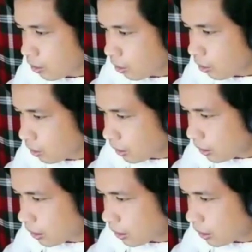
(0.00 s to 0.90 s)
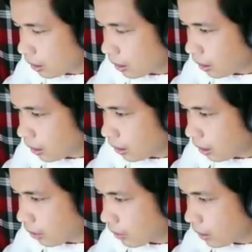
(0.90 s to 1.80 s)
Notice that in the
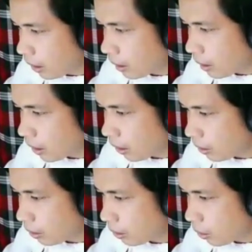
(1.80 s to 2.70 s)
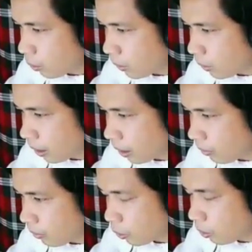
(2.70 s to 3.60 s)
given data, we have
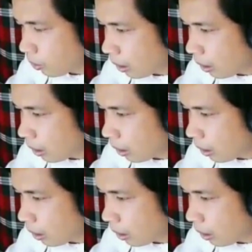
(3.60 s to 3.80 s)
two